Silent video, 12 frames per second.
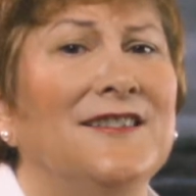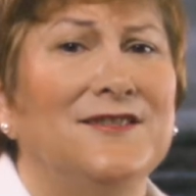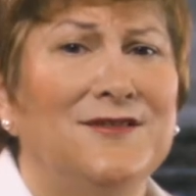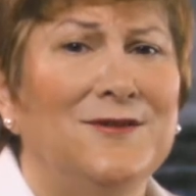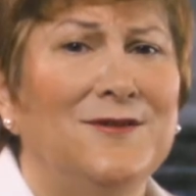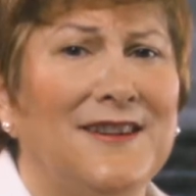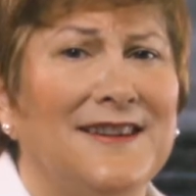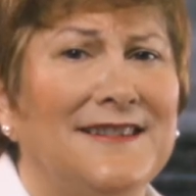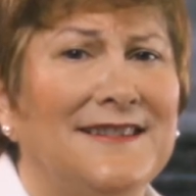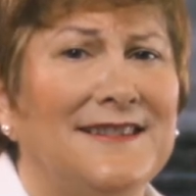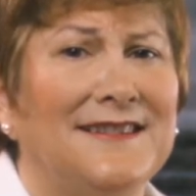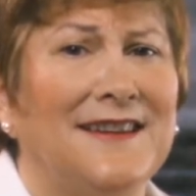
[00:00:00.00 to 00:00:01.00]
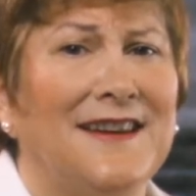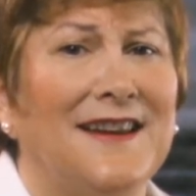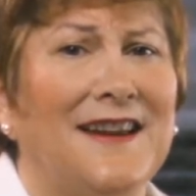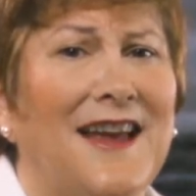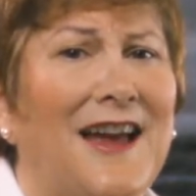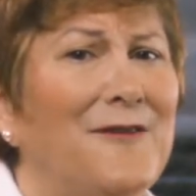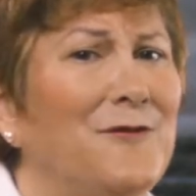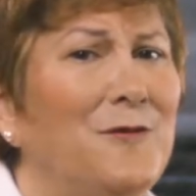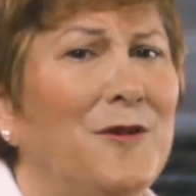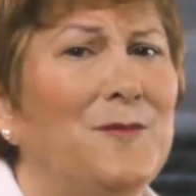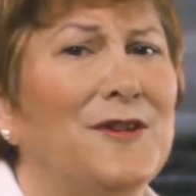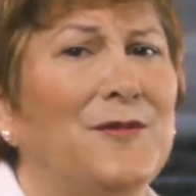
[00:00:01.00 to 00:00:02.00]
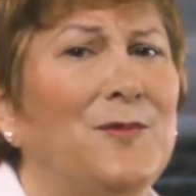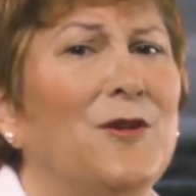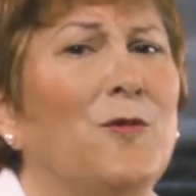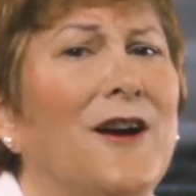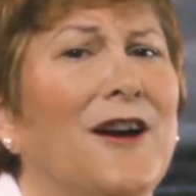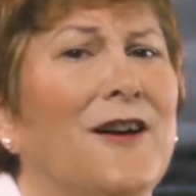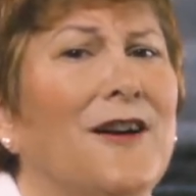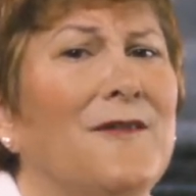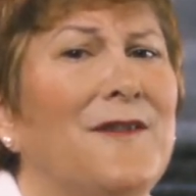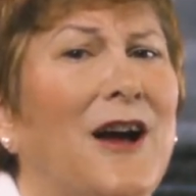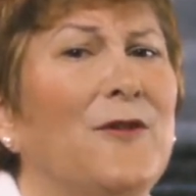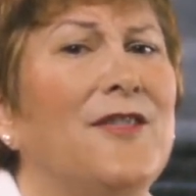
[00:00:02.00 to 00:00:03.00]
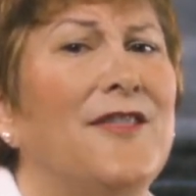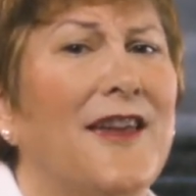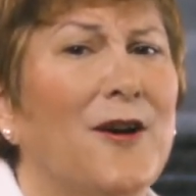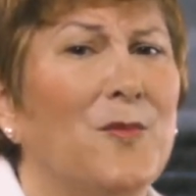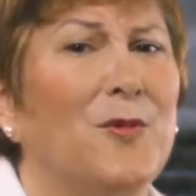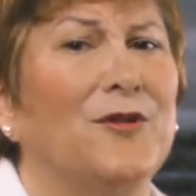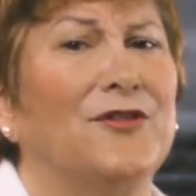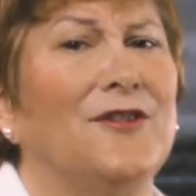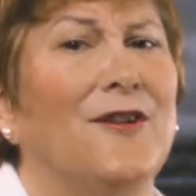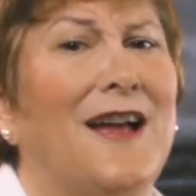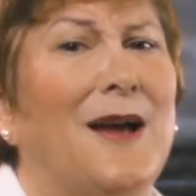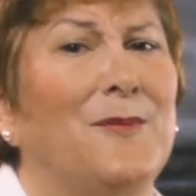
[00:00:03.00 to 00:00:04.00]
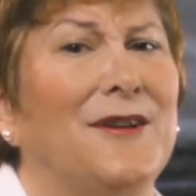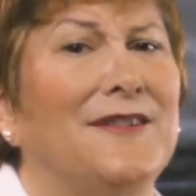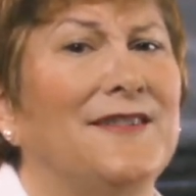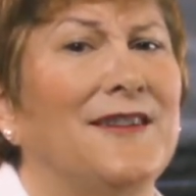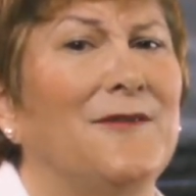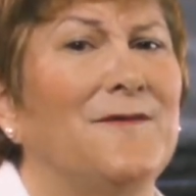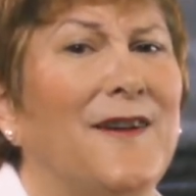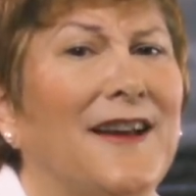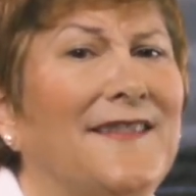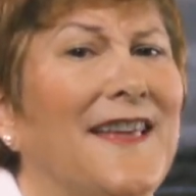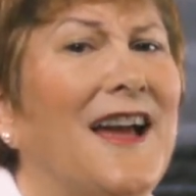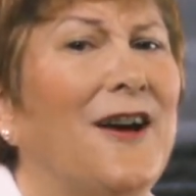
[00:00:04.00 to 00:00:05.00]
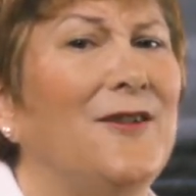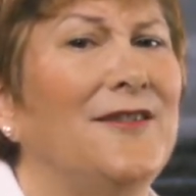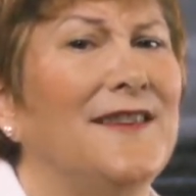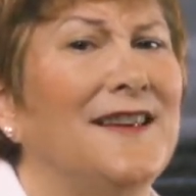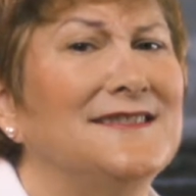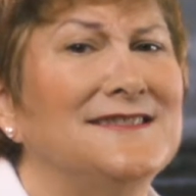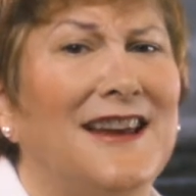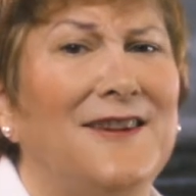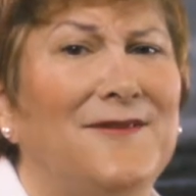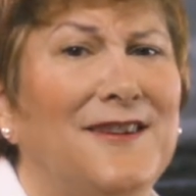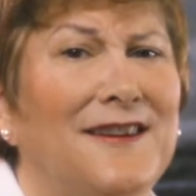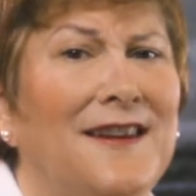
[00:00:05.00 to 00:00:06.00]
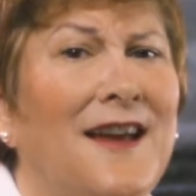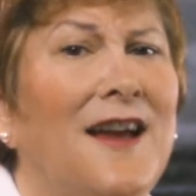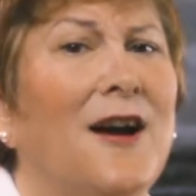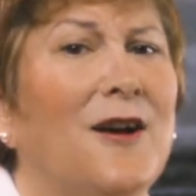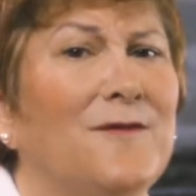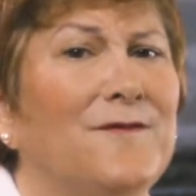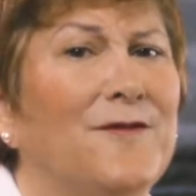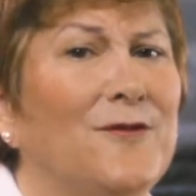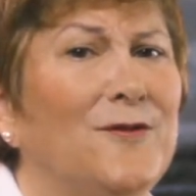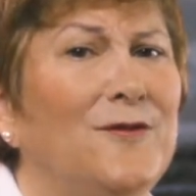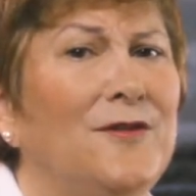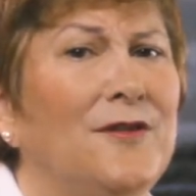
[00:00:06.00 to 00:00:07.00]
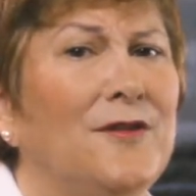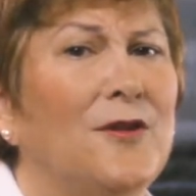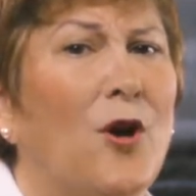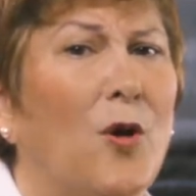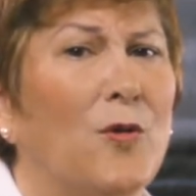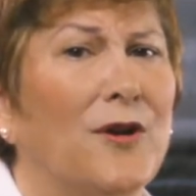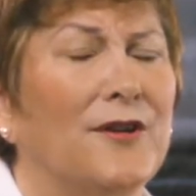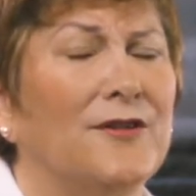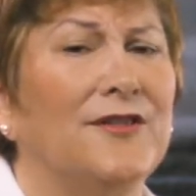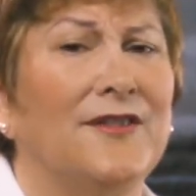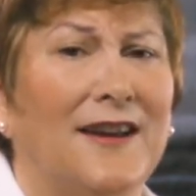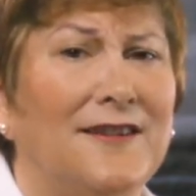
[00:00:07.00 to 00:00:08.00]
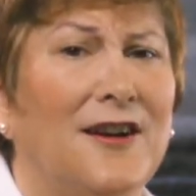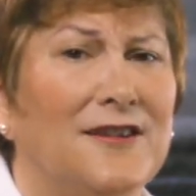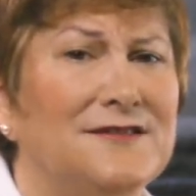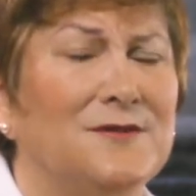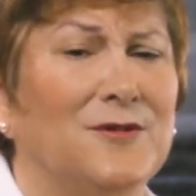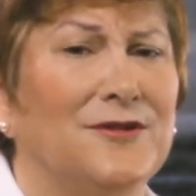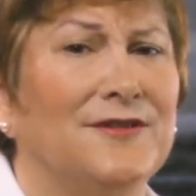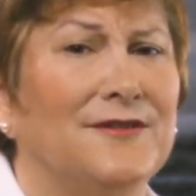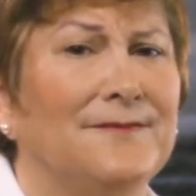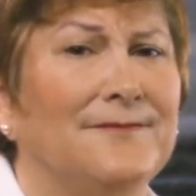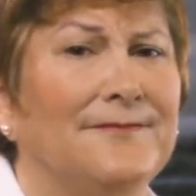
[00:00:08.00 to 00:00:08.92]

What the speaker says: To do this, everyone must be aware of how their personal habits affect the health and safety of food, coworkers, and customers.